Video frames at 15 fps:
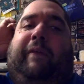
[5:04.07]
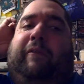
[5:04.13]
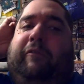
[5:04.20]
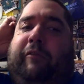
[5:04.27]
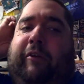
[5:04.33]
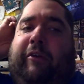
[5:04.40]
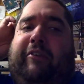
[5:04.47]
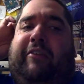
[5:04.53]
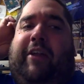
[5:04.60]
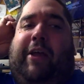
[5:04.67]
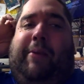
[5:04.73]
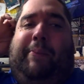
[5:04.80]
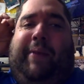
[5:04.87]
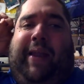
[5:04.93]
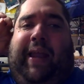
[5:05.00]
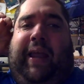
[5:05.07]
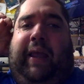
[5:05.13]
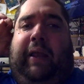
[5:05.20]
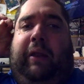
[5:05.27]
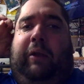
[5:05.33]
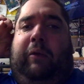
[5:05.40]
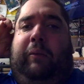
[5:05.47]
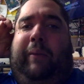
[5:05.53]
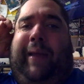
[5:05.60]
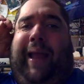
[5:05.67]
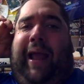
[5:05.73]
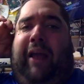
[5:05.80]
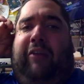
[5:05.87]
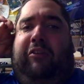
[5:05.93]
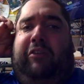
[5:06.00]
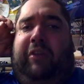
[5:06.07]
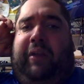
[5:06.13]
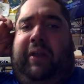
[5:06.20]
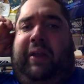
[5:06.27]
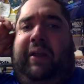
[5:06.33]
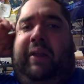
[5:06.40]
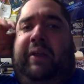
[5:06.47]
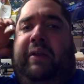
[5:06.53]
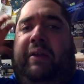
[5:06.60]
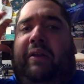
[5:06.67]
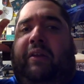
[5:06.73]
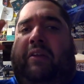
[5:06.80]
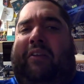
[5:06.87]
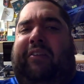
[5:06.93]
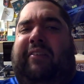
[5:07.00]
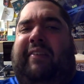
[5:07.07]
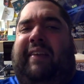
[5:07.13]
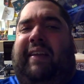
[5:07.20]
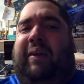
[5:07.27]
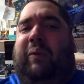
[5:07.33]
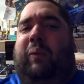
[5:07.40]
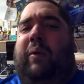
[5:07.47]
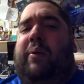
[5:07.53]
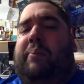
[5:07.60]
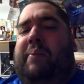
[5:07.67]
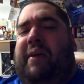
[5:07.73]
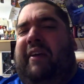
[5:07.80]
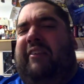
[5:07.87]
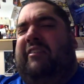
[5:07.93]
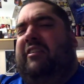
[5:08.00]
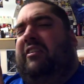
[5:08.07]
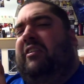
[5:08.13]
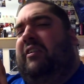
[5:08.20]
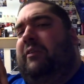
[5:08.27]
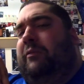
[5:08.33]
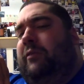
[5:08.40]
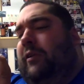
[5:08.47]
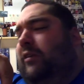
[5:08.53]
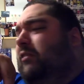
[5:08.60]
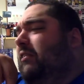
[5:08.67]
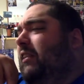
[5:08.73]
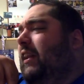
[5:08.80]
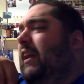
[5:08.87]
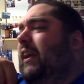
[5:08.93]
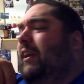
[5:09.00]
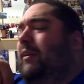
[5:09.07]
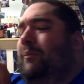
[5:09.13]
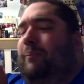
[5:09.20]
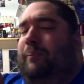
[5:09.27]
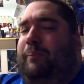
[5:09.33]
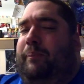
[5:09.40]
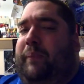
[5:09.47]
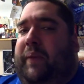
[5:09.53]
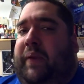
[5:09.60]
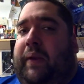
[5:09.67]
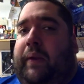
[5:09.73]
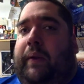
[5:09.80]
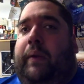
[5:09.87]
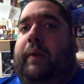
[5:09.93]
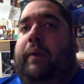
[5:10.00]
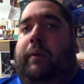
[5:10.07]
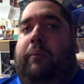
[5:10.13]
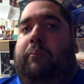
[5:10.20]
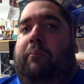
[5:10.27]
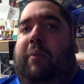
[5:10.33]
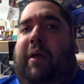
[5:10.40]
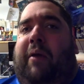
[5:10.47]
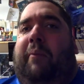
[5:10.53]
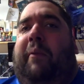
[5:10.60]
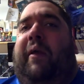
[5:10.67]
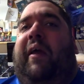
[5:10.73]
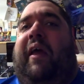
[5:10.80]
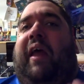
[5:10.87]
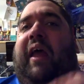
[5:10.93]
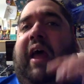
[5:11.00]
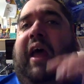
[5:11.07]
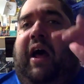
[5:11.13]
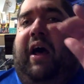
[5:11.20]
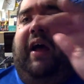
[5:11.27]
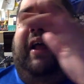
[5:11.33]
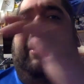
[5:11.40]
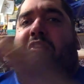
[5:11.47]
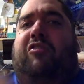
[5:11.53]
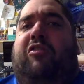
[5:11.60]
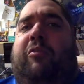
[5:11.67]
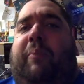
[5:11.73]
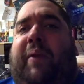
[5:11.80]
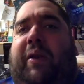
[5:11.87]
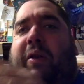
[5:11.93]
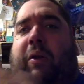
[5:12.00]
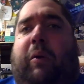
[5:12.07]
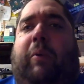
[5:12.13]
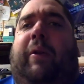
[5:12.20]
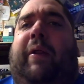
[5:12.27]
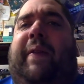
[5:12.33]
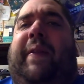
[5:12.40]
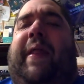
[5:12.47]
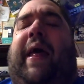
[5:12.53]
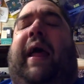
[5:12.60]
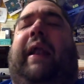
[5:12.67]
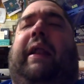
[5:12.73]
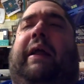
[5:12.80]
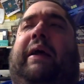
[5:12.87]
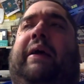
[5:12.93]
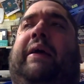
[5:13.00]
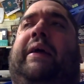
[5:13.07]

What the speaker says: the first time in Halo we actually see what Master Chief looks like. Maybe it should be noted that